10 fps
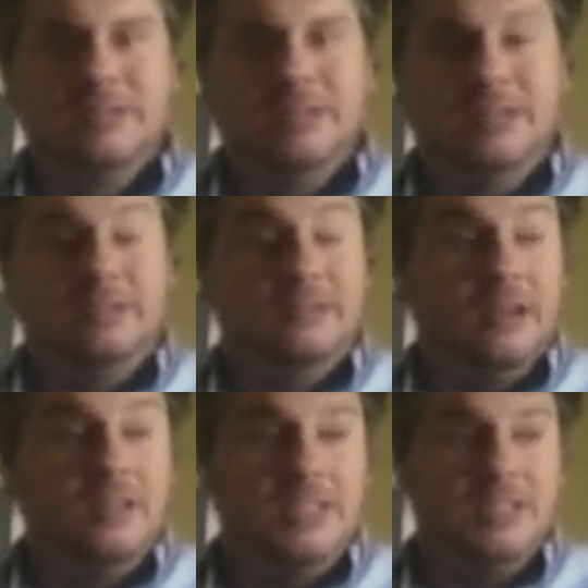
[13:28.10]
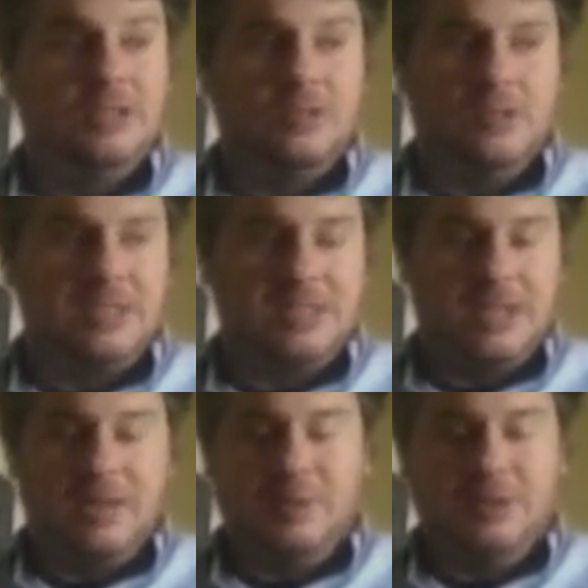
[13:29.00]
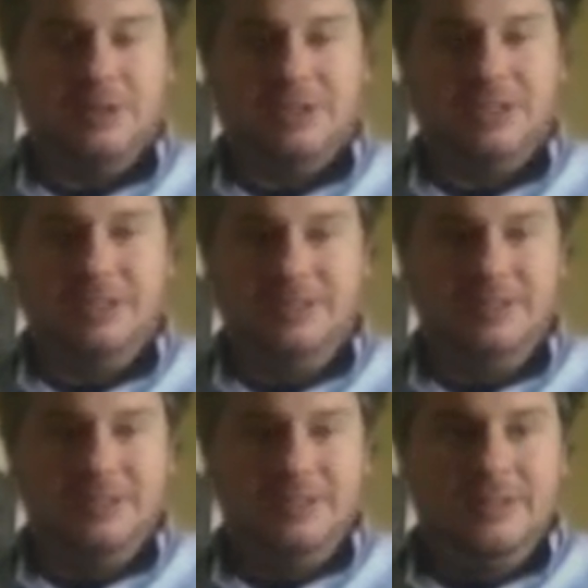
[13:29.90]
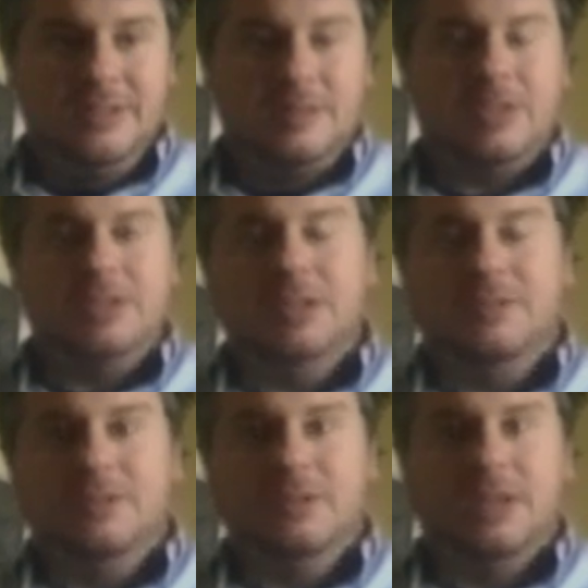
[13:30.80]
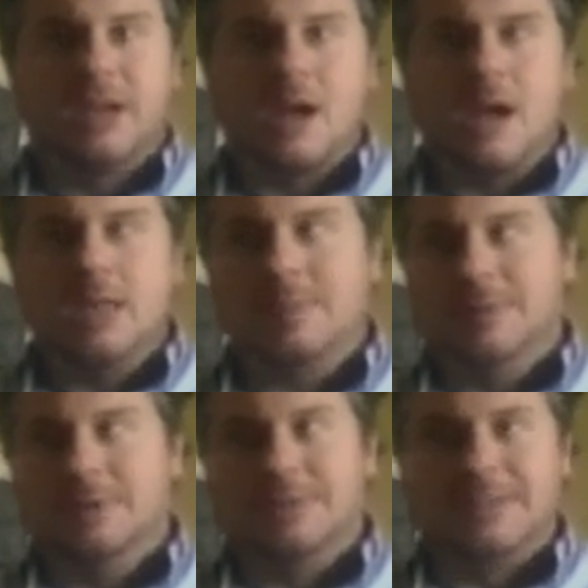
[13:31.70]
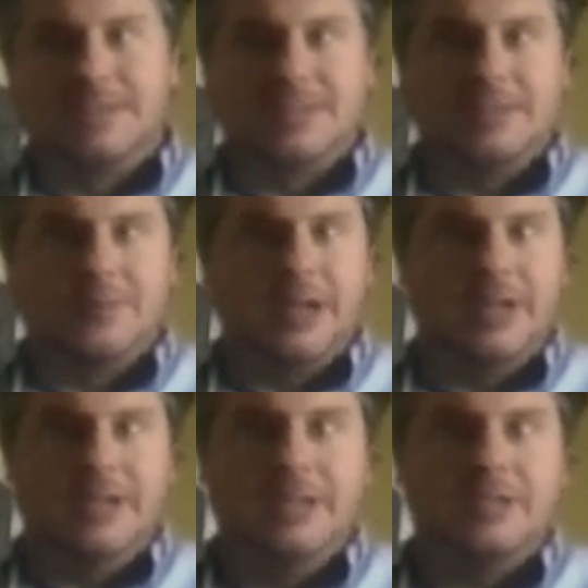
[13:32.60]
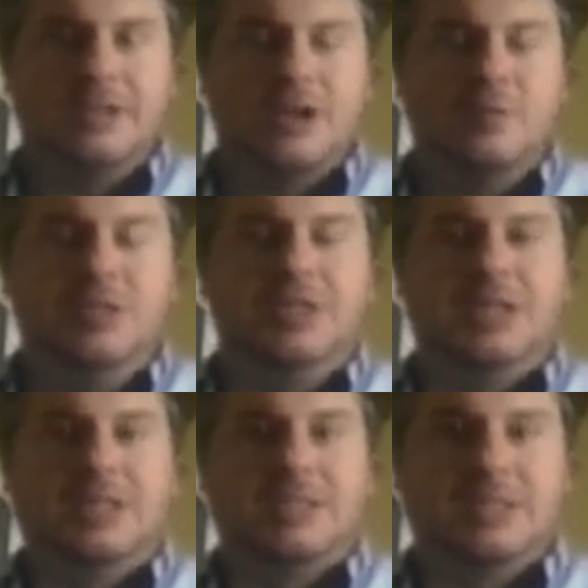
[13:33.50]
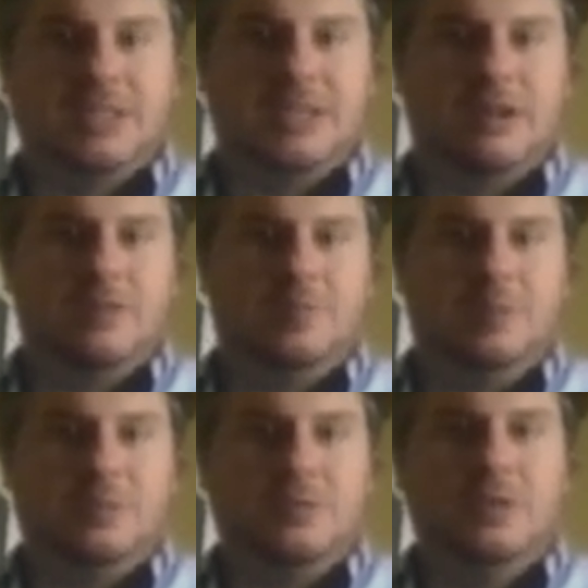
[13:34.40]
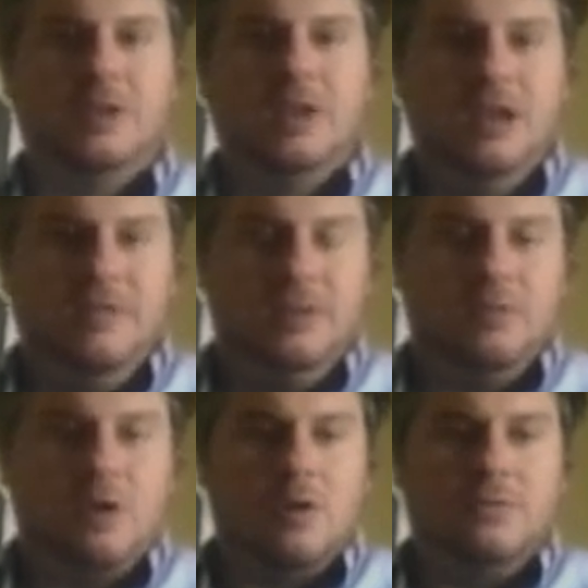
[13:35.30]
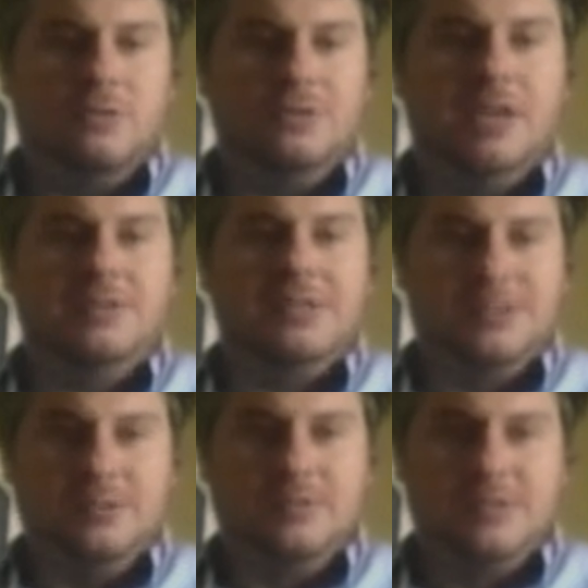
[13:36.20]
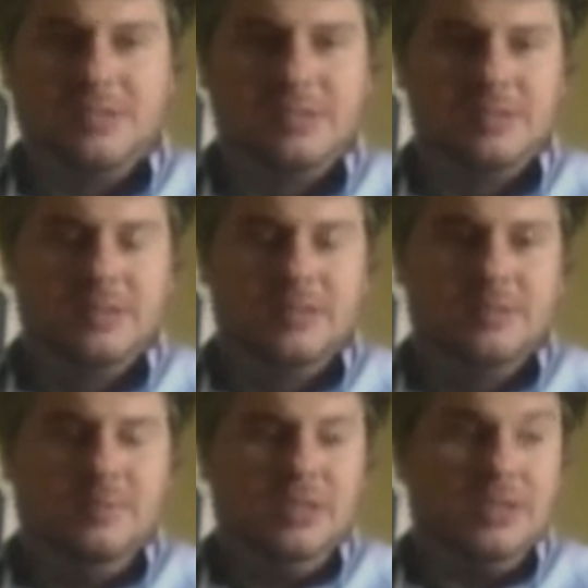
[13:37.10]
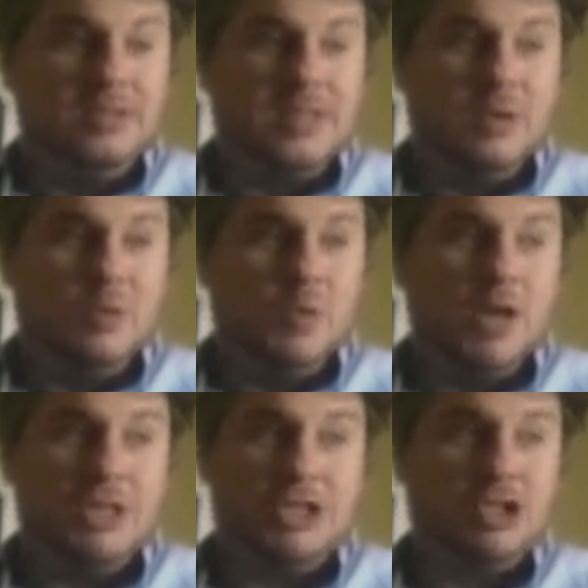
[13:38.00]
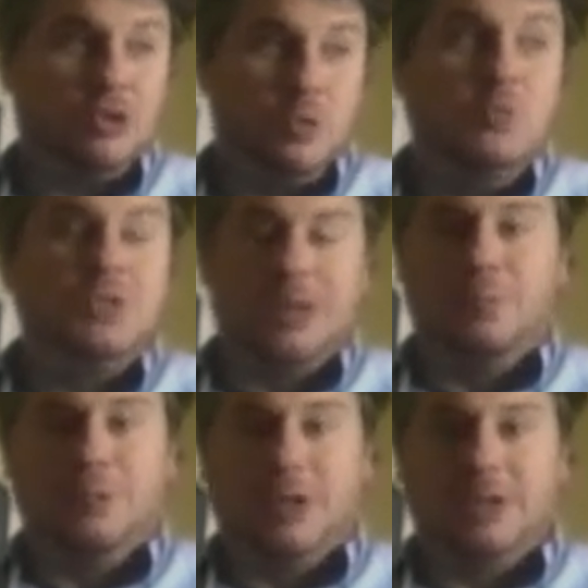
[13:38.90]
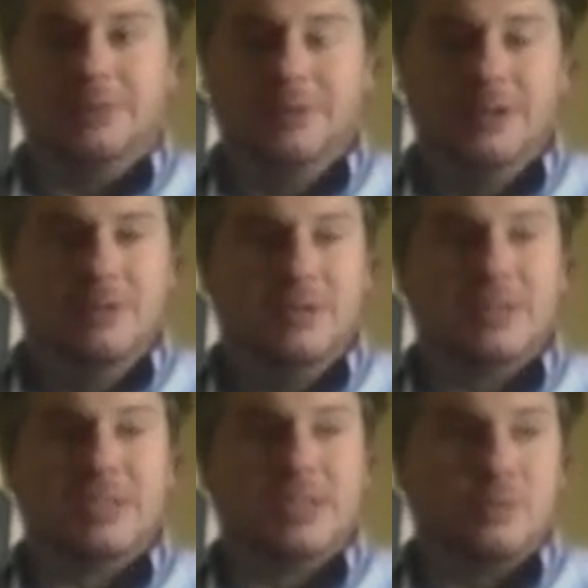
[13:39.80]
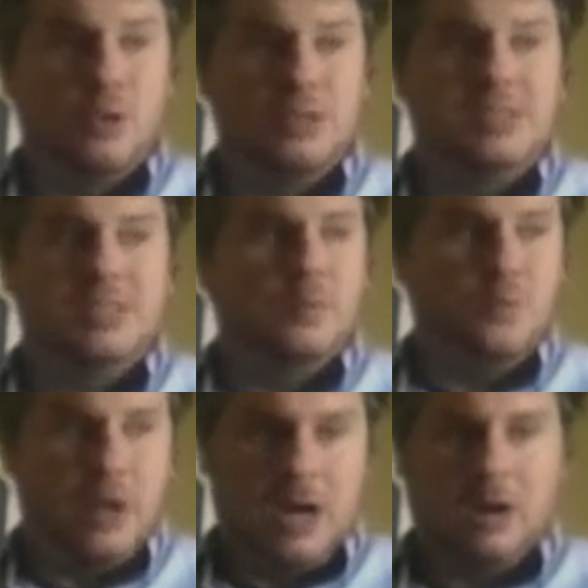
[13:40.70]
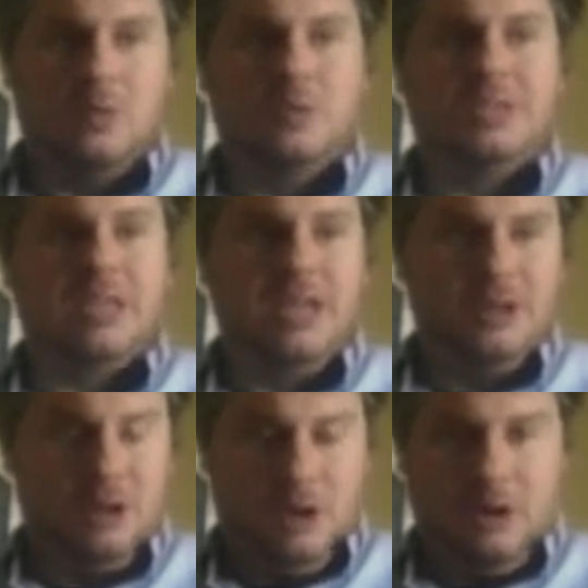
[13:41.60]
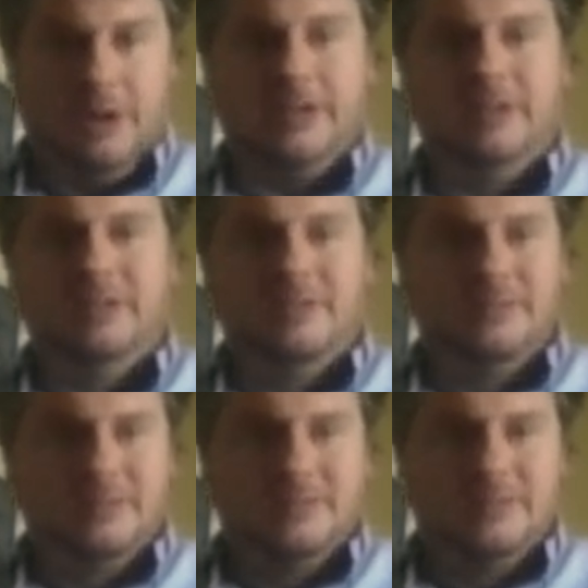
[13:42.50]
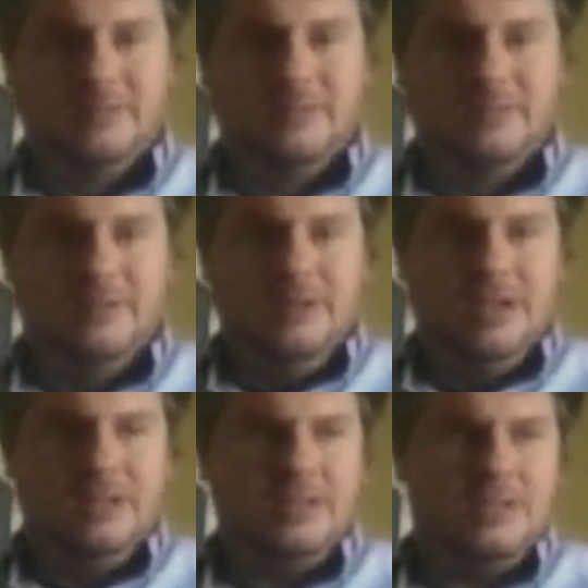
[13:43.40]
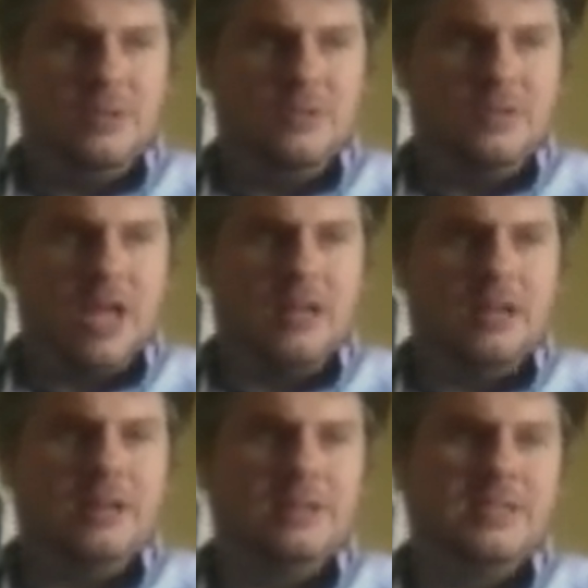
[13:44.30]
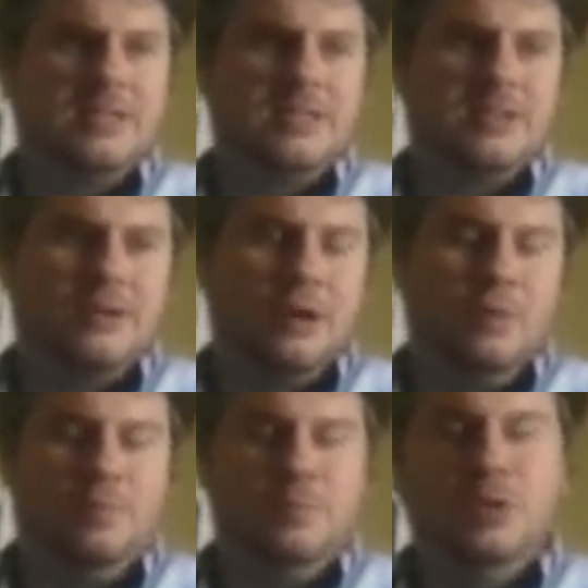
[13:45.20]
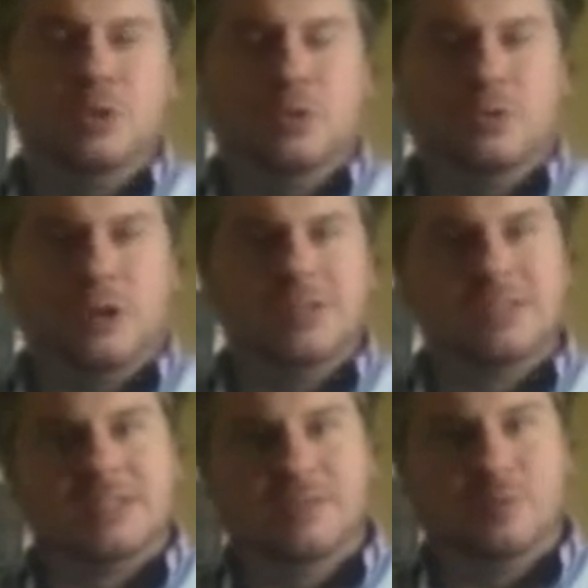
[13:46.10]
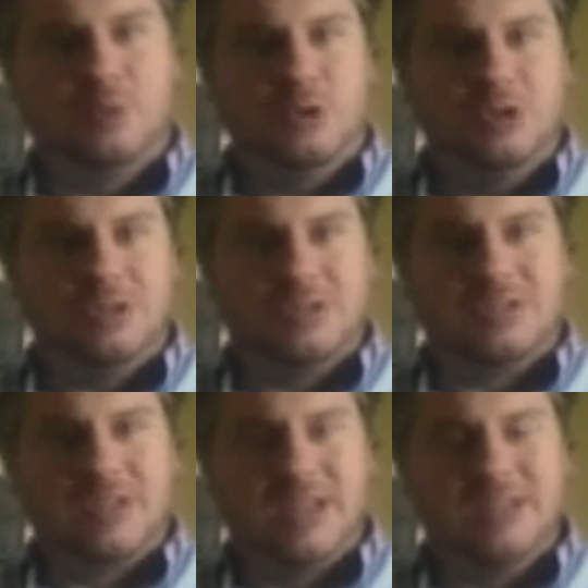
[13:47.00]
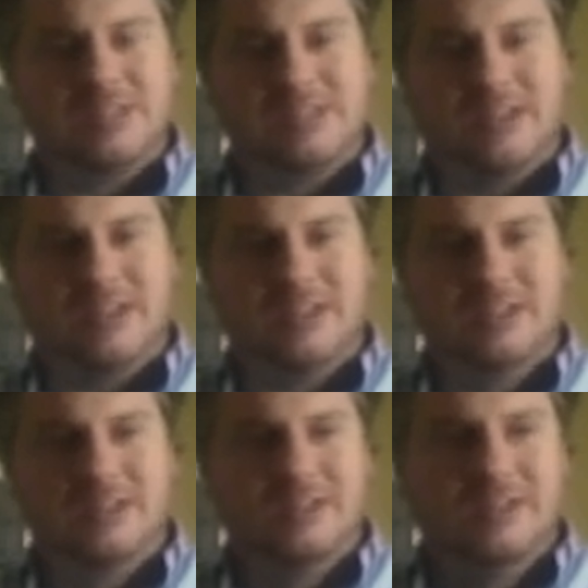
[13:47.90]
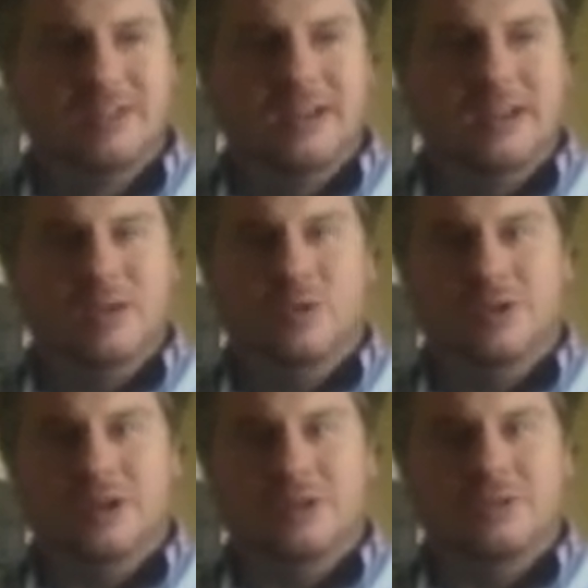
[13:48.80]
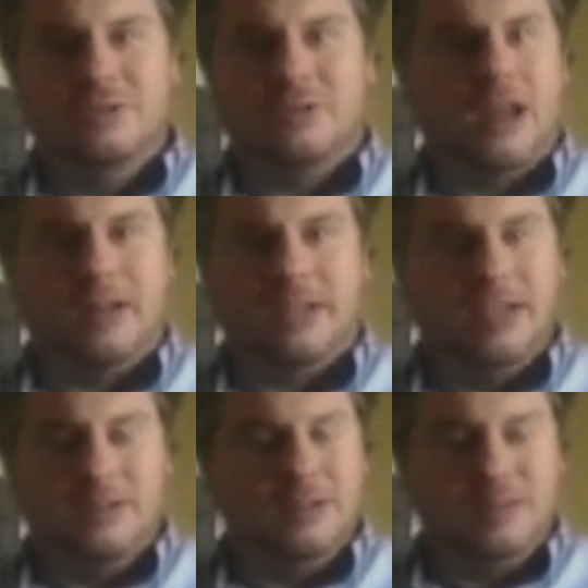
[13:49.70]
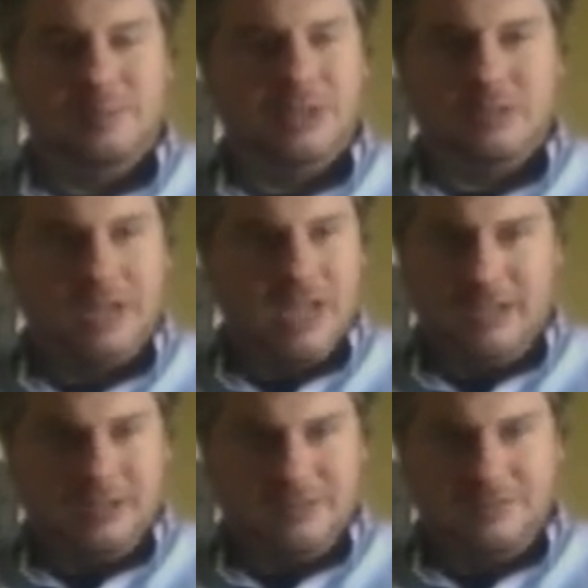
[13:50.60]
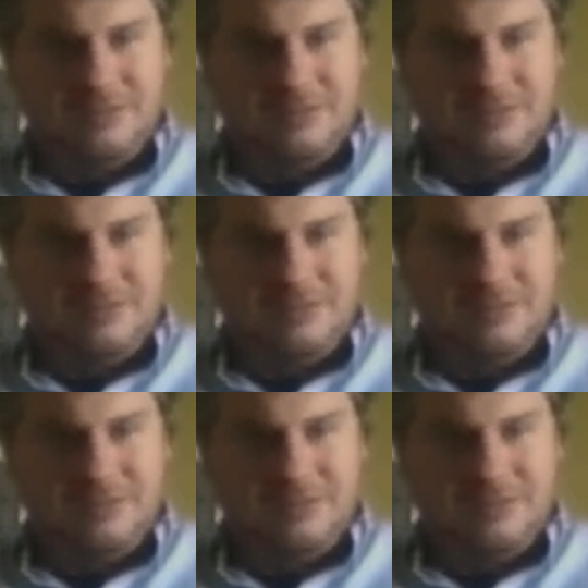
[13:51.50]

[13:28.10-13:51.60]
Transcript: it does increase liability, especially if you're like a hospital system, right? I can't tell you how many cases I hear of people having wrongful death suits because they rushed through something. Because someone somewhere was in a hurry. And so, and as our mutual friend Stephen Porges says, like anyone under threat can't really be creative,